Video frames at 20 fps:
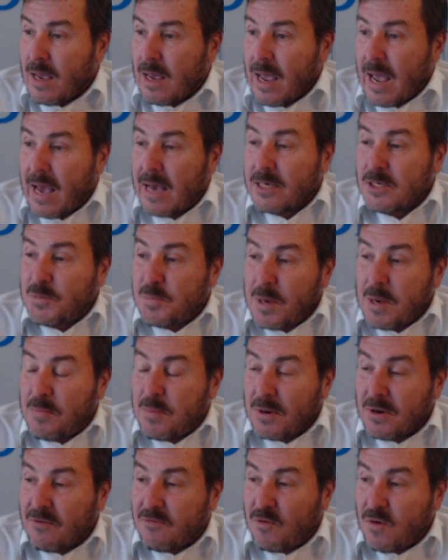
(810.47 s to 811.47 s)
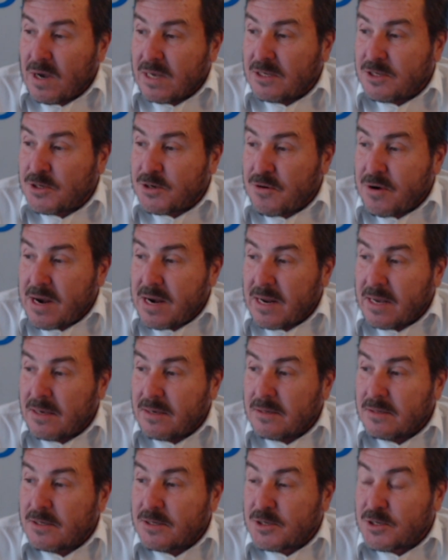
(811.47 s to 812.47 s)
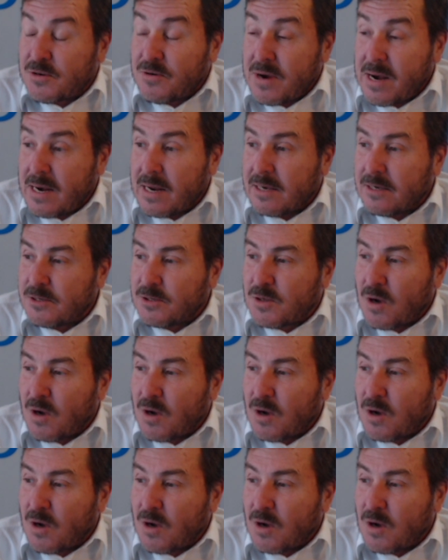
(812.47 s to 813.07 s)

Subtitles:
As people avoid screenings,